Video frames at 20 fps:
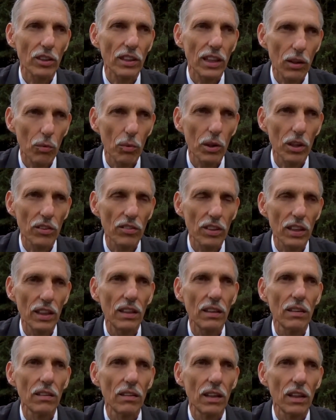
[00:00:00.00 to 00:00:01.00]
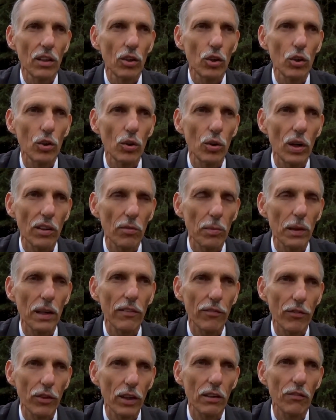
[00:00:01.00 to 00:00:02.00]
Ted Wilson, who has
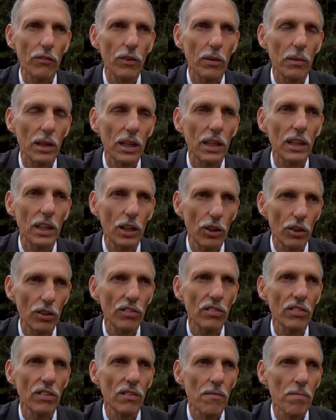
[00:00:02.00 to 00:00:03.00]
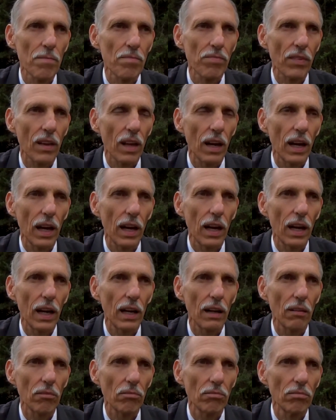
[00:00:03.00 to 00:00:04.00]
been a friend for many years,
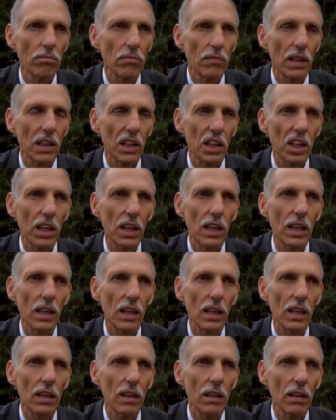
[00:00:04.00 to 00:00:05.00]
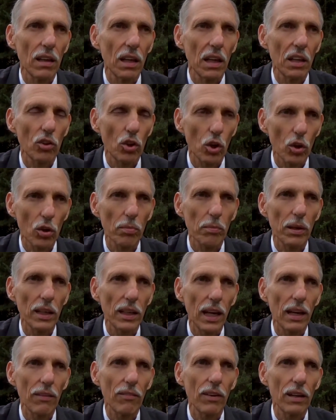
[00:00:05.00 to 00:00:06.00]
he told
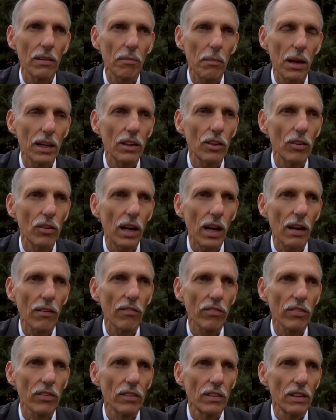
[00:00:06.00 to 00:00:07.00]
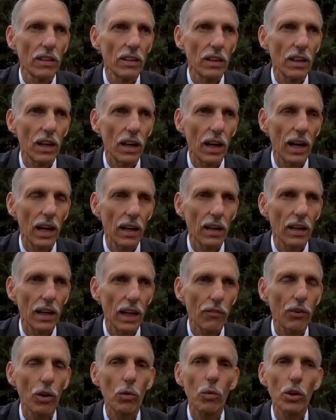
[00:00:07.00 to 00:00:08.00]
me, David, man, you have
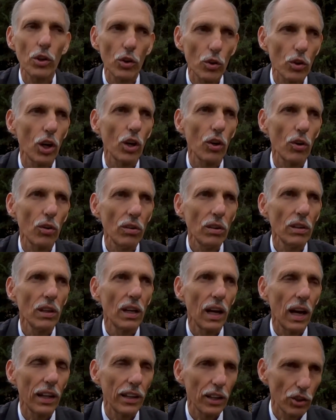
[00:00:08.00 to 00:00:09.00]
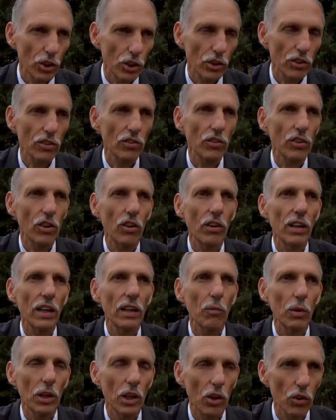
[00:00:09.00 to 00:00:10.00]
everywhere you go, the church is
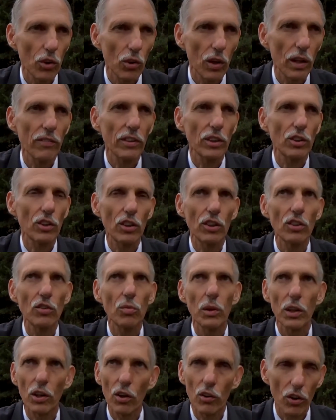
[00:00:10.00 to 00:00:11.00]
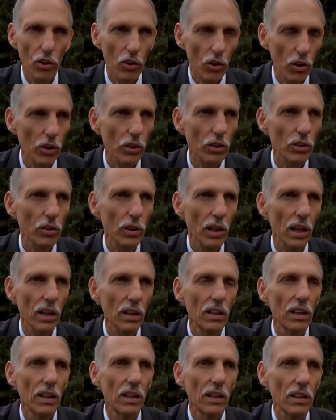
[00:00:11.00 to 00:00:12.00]
growing. We know you love the church. We know you're loyal to
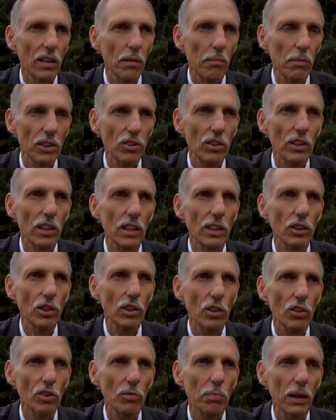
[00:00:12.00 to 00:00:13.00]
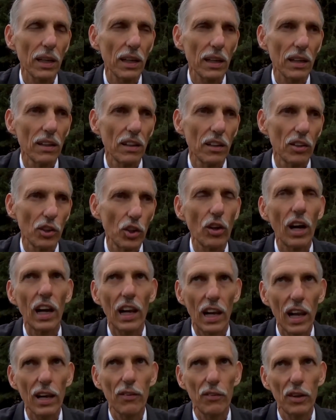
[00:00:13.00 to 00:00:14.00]
the mission church, but you
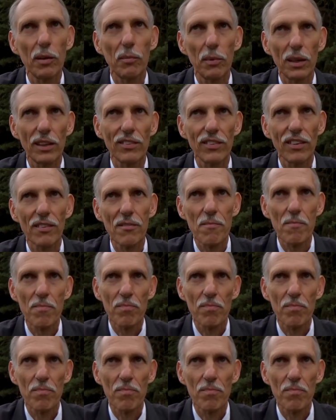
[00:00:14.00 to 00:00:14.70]
got a lot of enemies.